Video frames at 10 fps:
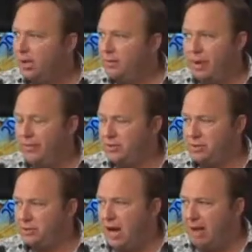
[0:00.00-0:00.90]
this
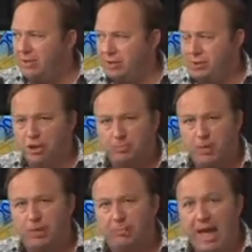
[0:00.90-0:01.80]
time is just
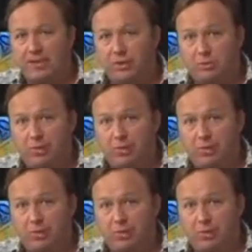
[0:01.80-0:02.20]
exploding past us.